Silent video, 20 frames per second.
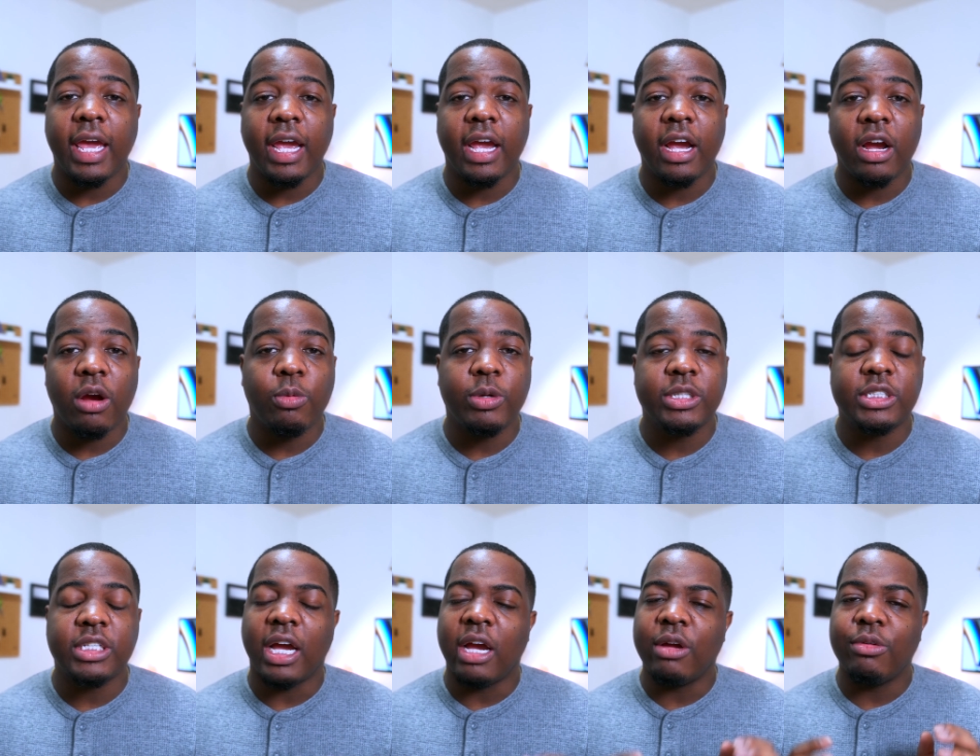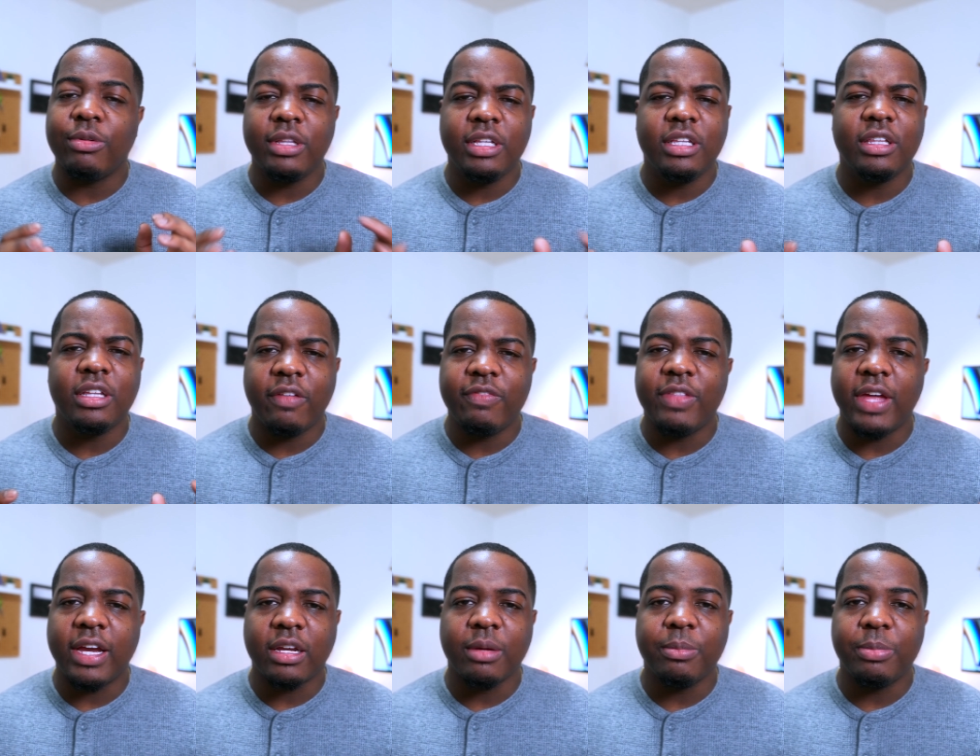Air, which I really love
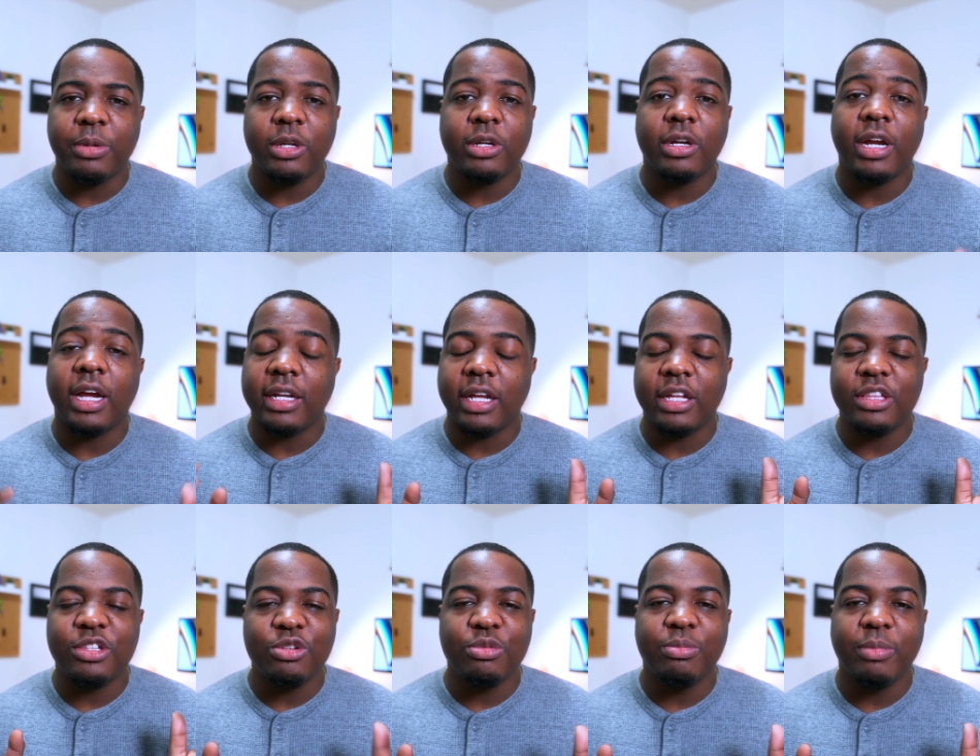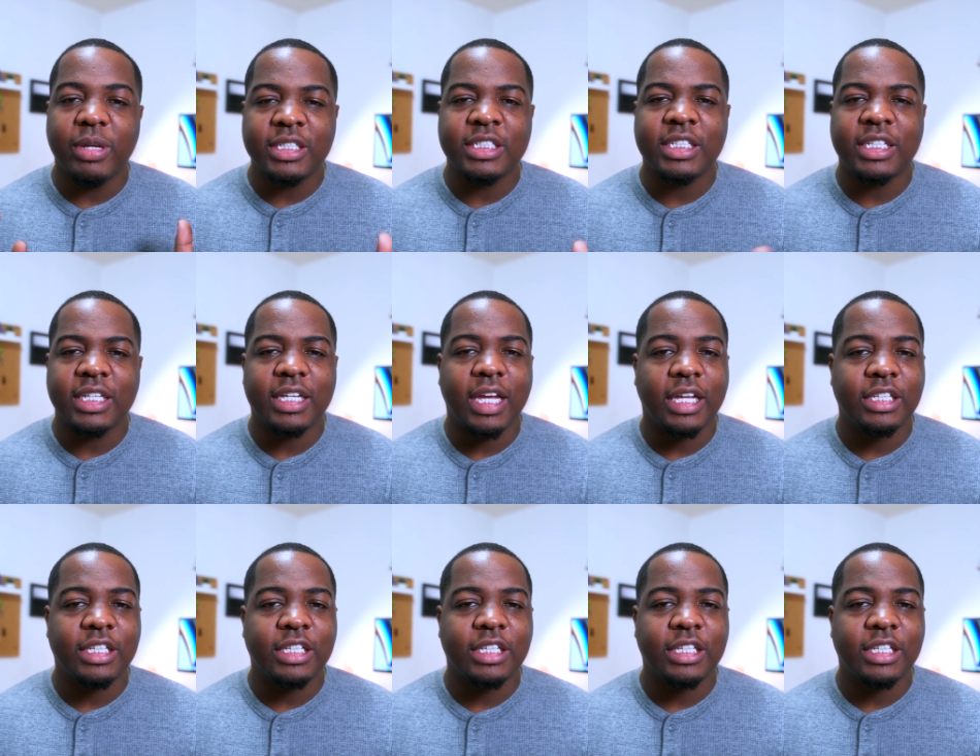that computer and I do miss it.